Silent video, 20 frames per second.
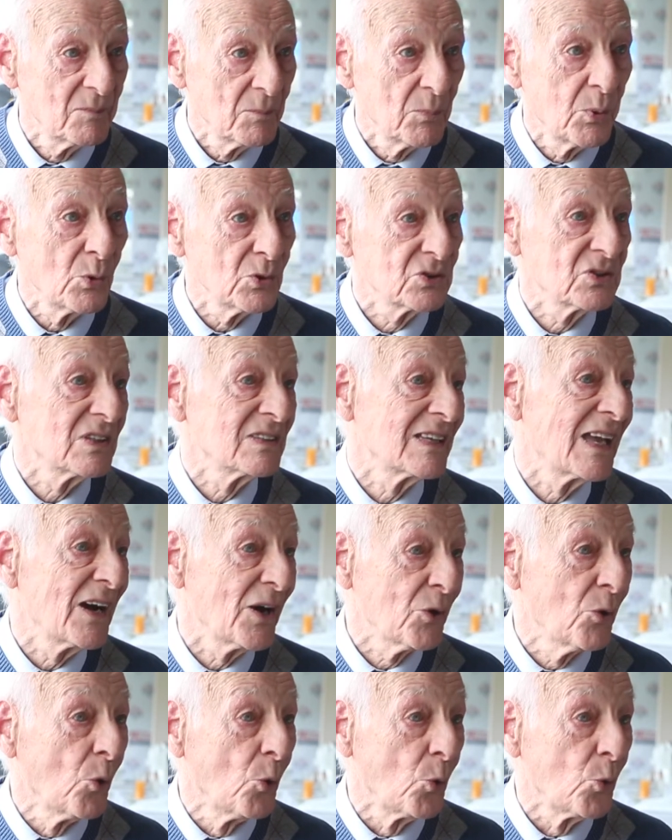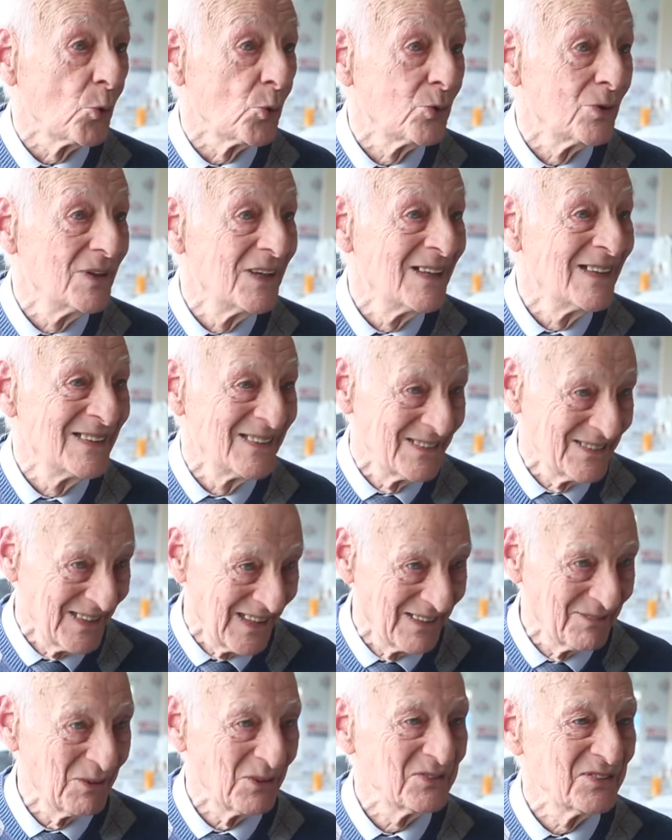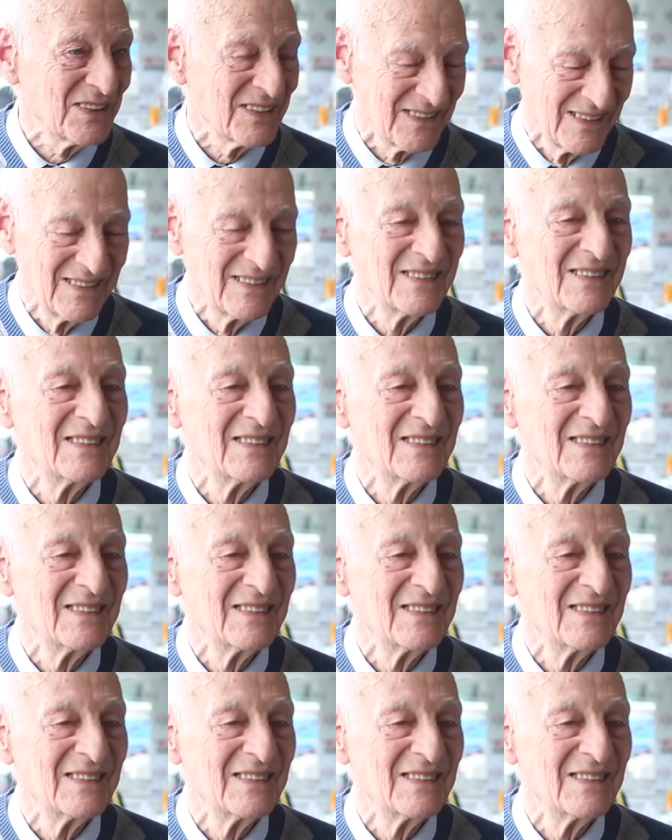Poach and get a goal. That was it.